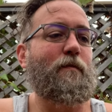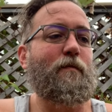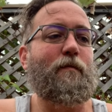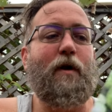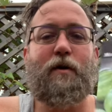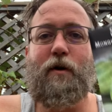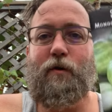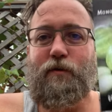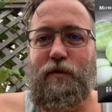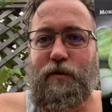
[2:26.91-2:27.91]
Mongo
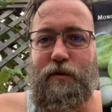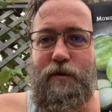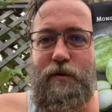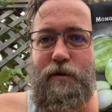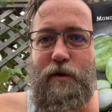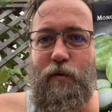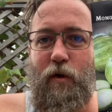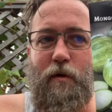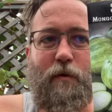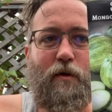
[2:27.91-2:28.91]
de
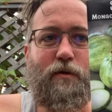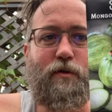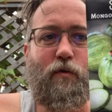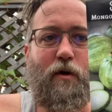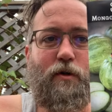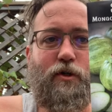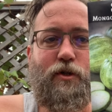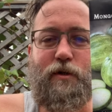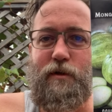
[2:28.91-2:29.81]
Guatemala squash.